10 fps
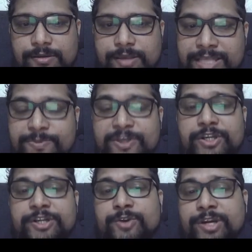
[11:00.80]

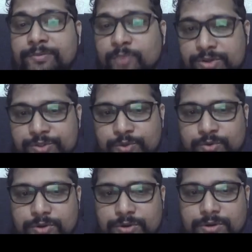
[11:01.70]
especially during the monsoon.
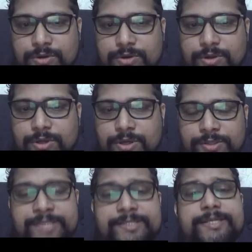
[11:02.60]

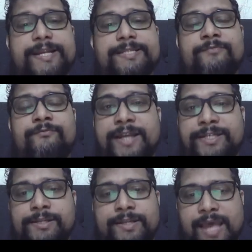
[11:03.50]
This creates a
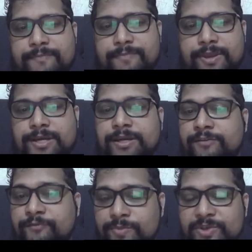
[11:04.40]
vital gap in our
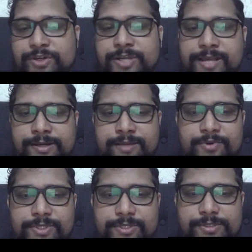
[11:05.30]
information gathering
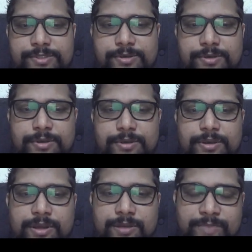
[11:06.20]
process.
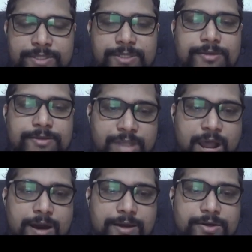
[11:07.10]
But
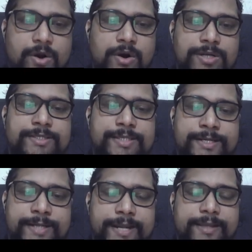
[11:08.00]
SAR, or a
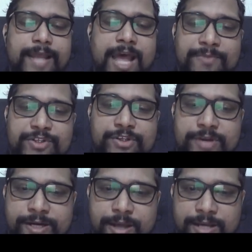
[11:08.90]
synthetic aperture
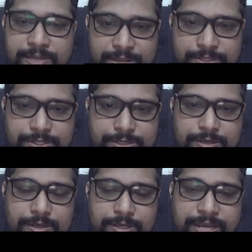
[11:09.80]
radar image,
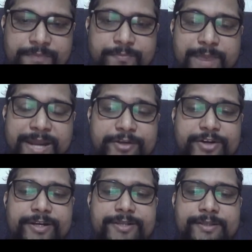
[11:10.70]
can
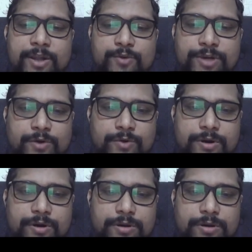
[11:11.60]
penetrate this cloud cover